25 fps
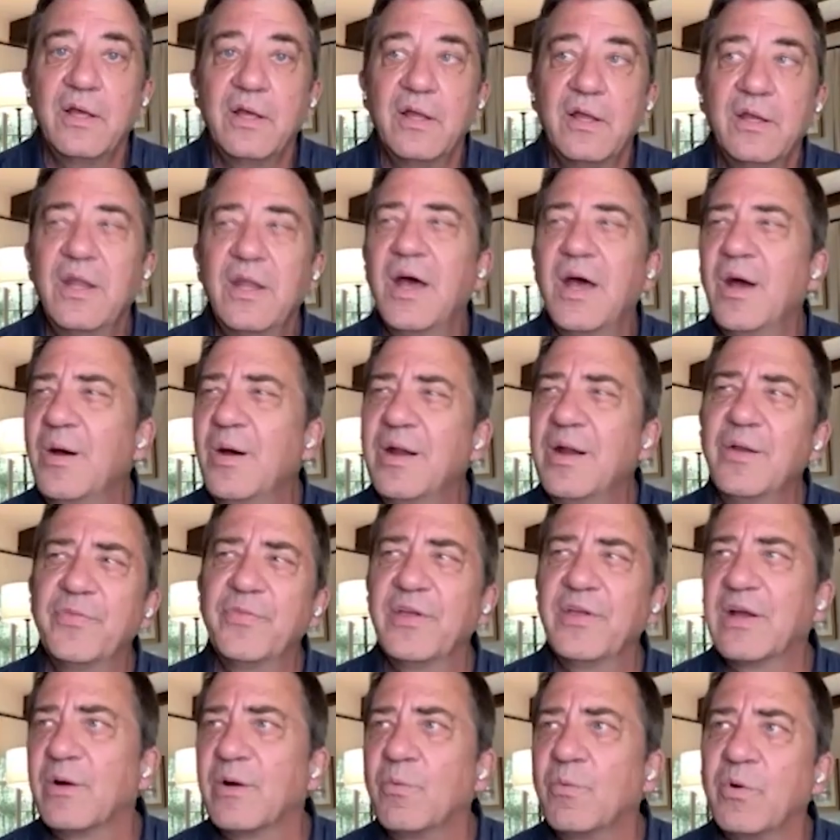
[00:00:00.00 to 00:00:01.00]
No, I don't
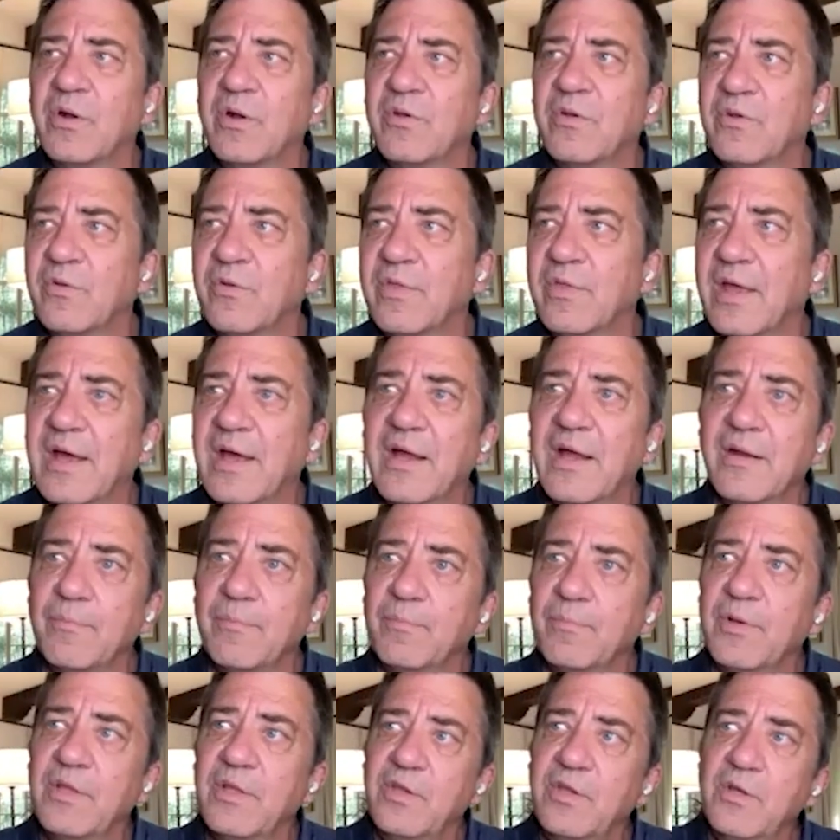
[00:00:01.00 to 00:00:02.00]
think I want to do that.
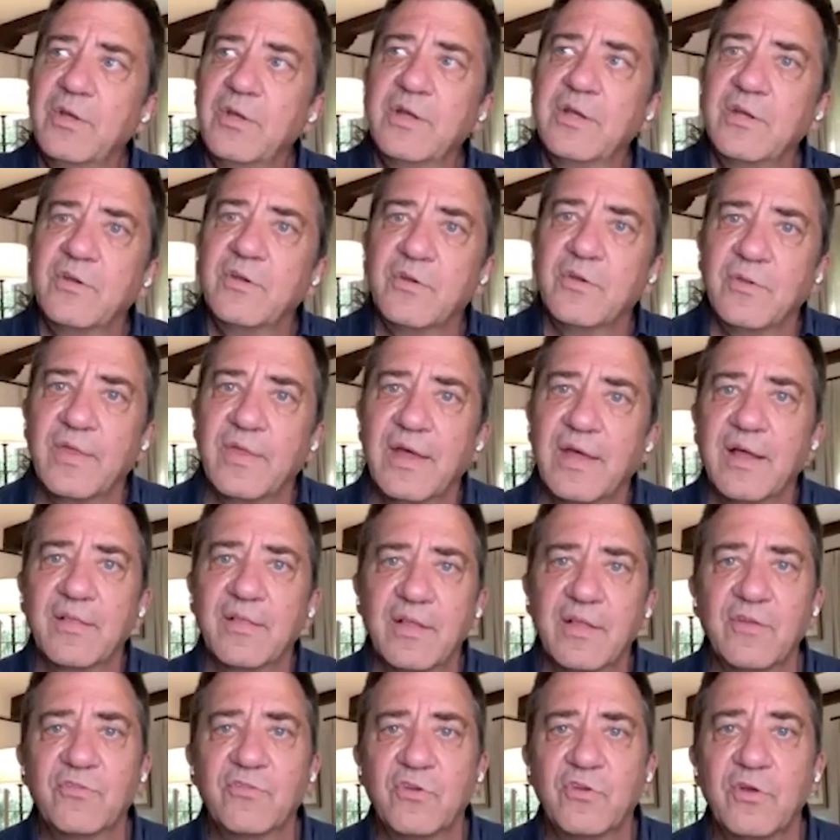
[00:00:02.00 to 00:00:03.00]
But you can do that.
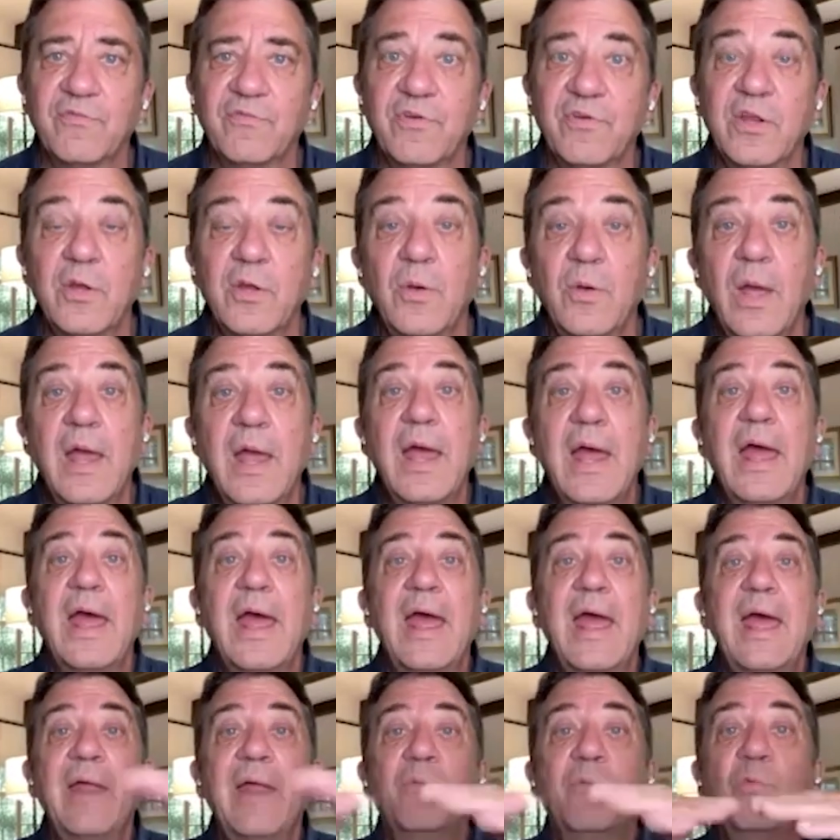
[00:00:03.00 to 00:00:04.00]
That's good for you.
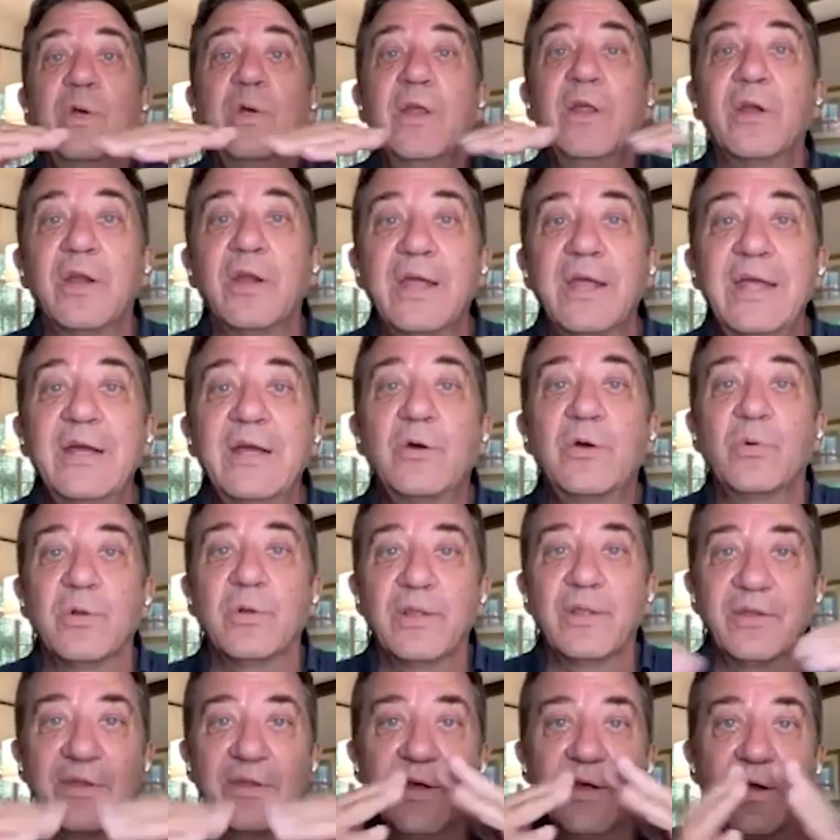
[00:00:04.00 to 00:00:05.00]
And we are equal
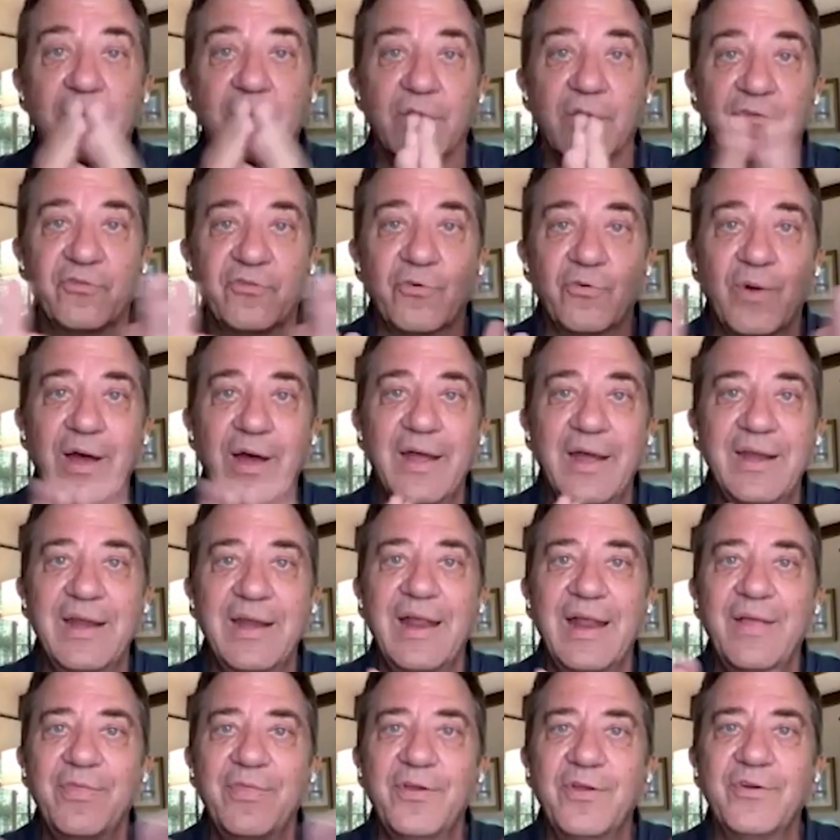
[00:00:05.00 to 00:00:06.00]
adults, right?
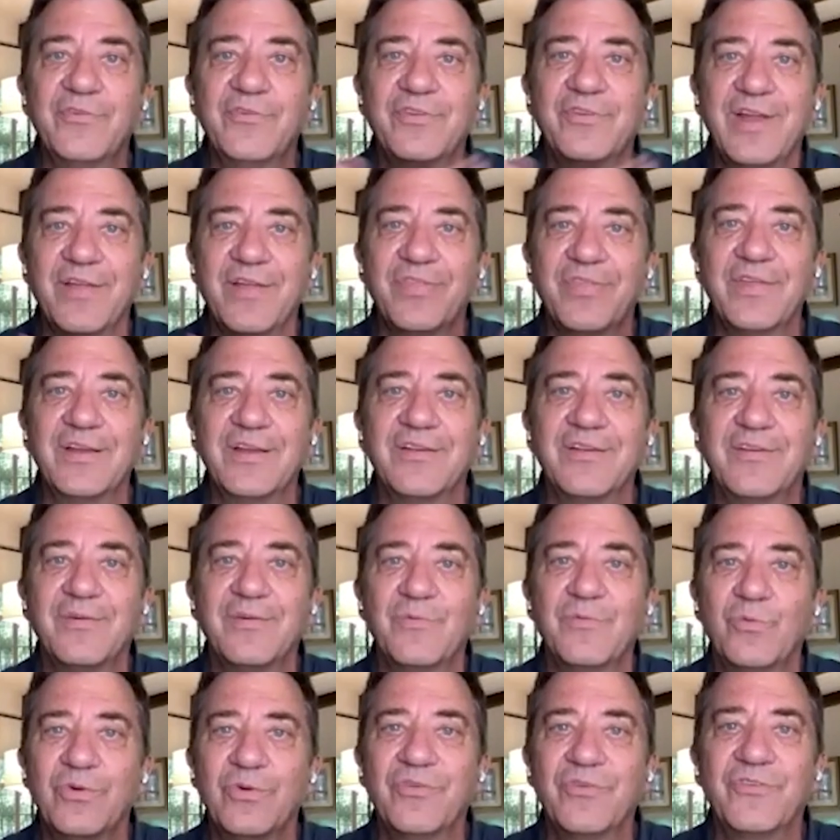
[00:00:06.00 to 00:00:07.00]
And there's nothing to
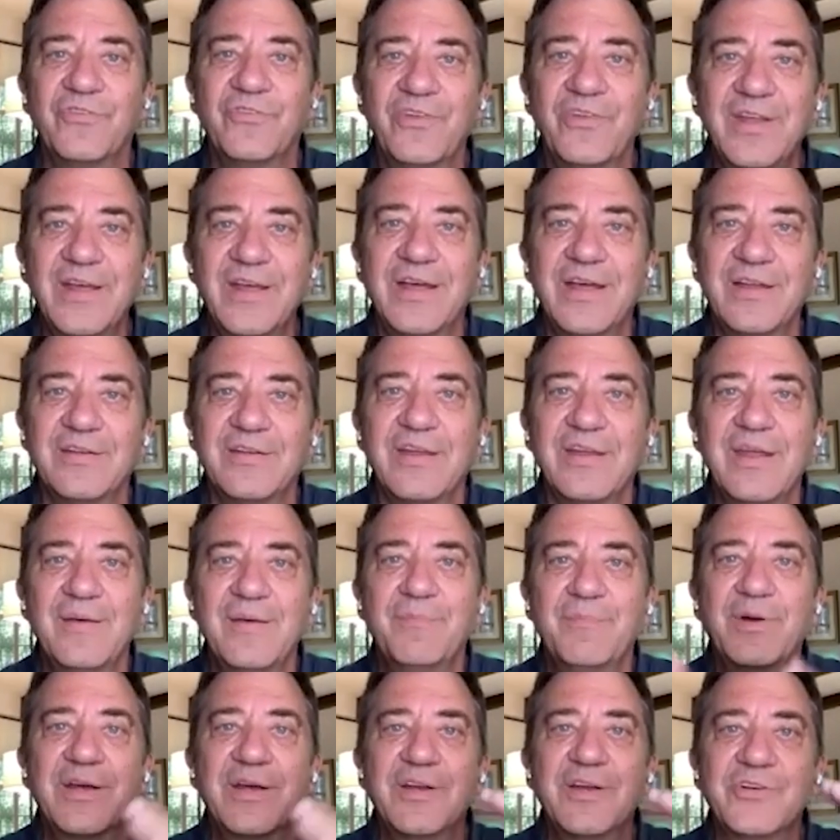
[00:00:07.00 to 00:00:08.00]
resent
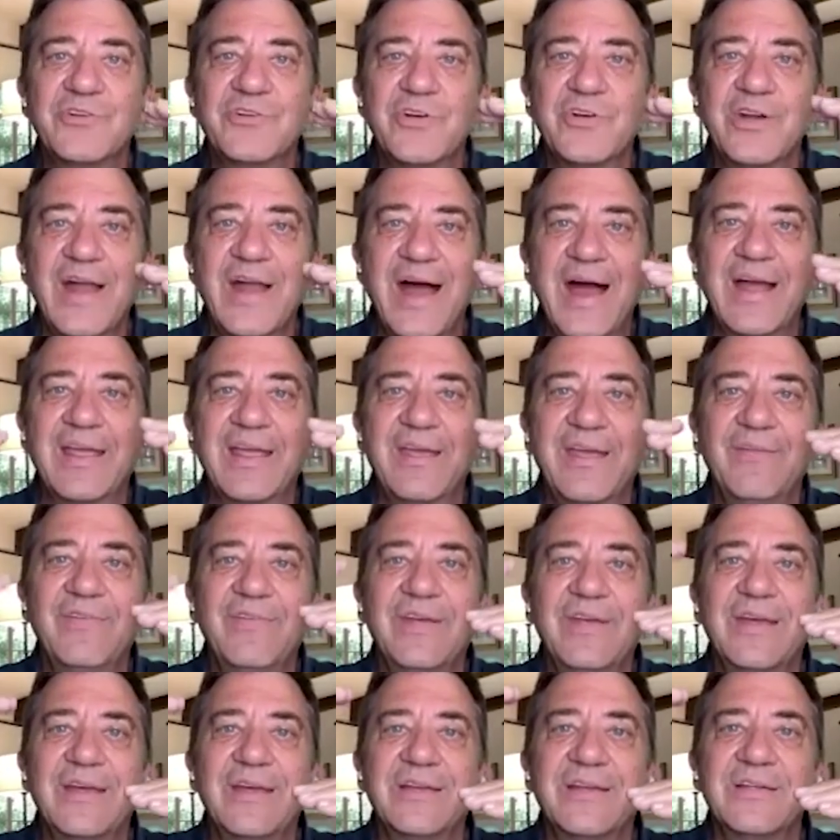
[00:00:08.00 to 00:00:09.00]
because you're not
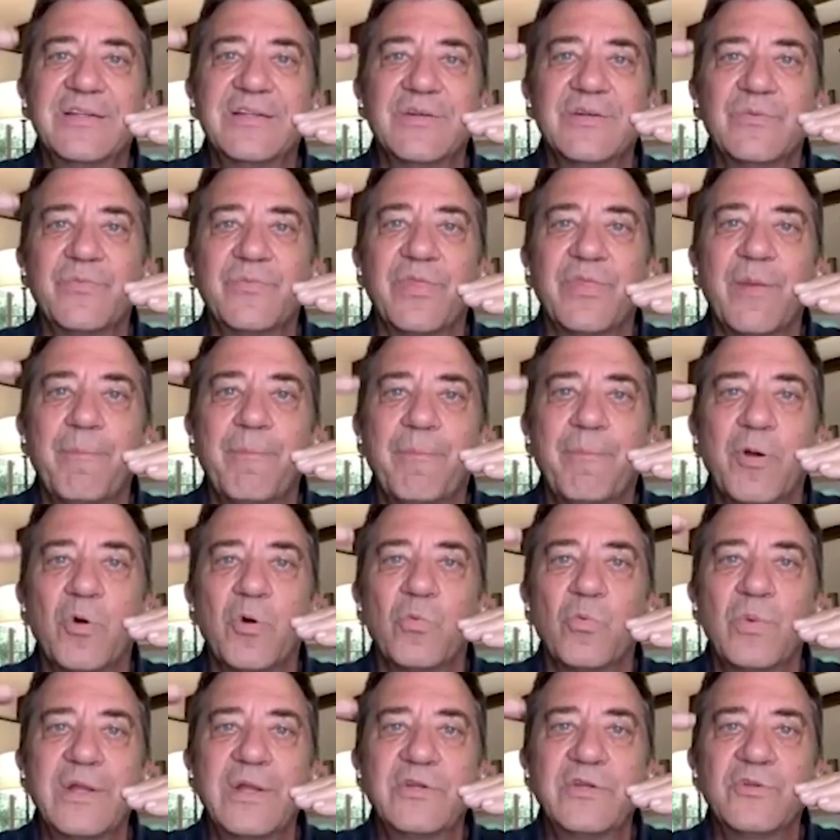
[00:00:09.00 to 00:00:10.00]
giving in to the
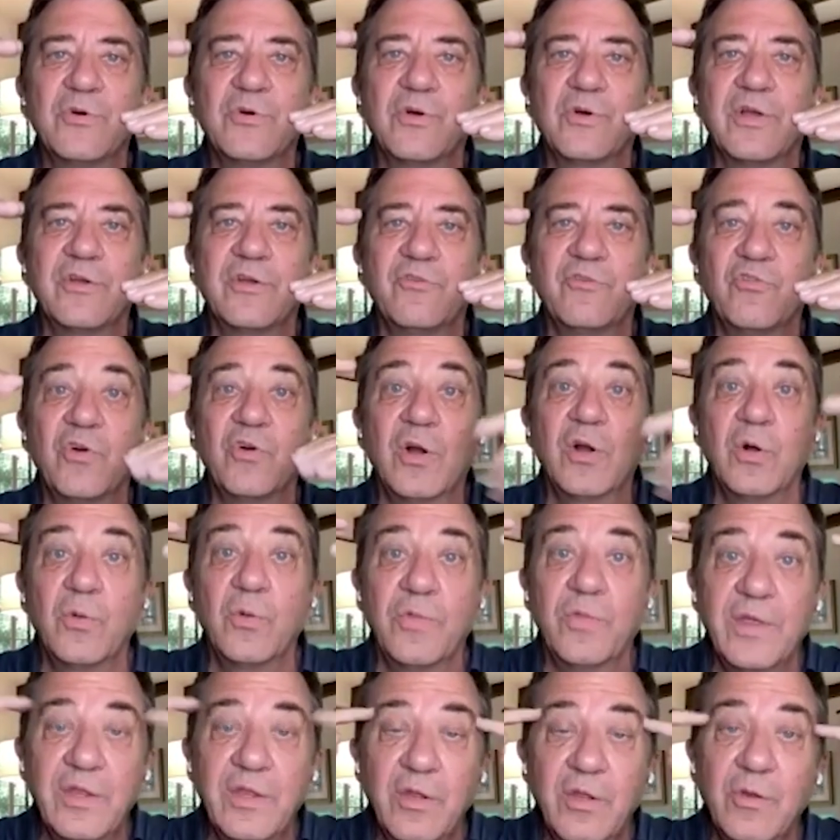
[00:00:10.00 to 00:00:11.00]
parental control
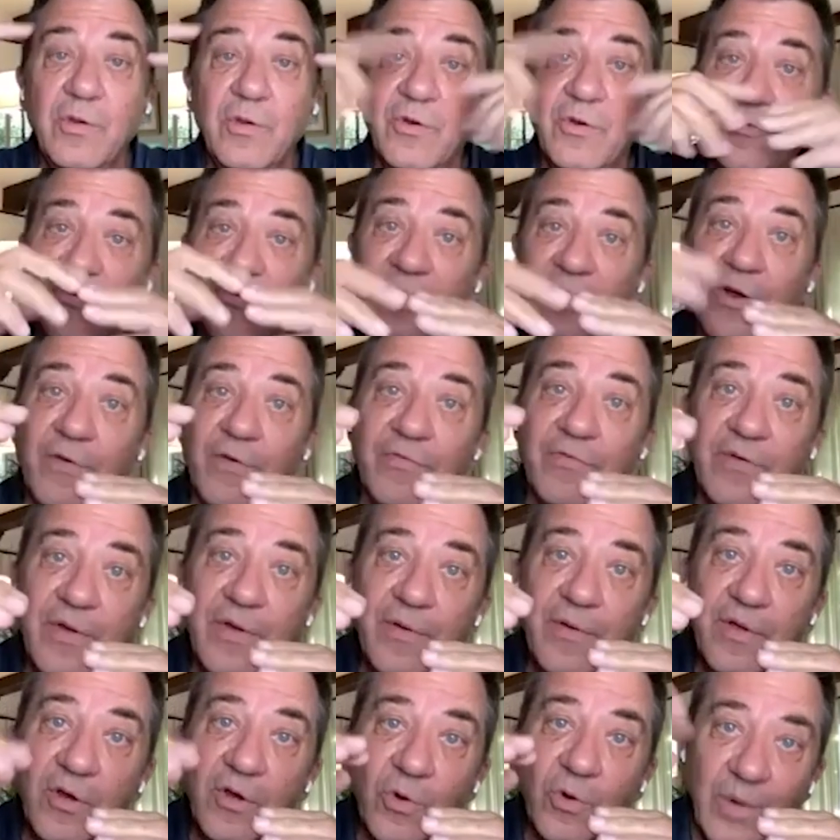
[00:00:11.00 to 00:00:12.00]
that you yourself
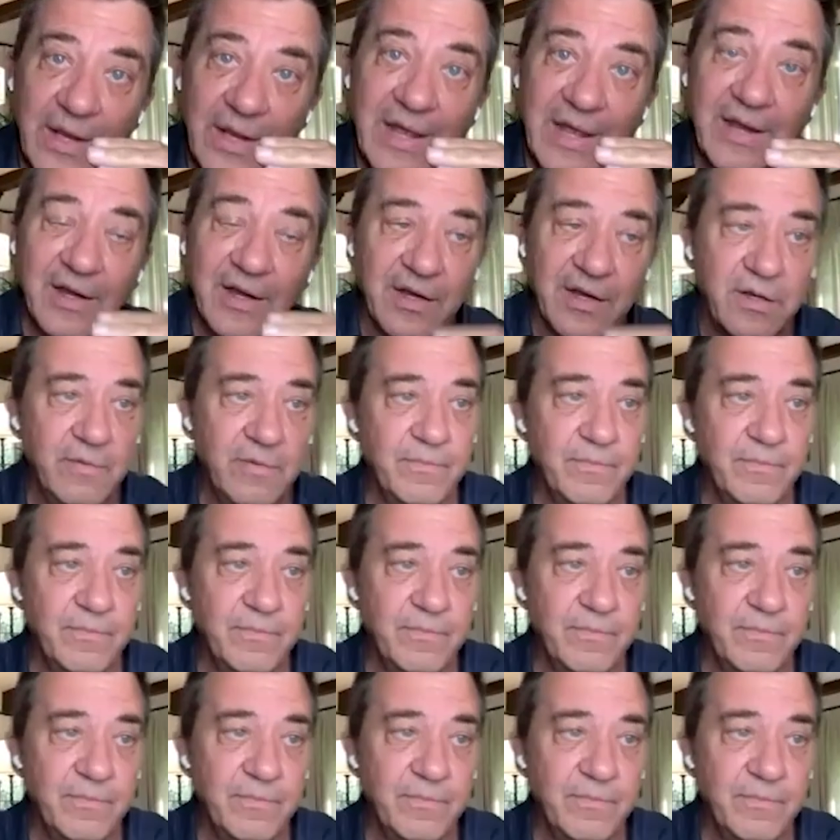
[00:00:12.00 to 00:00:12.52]
created.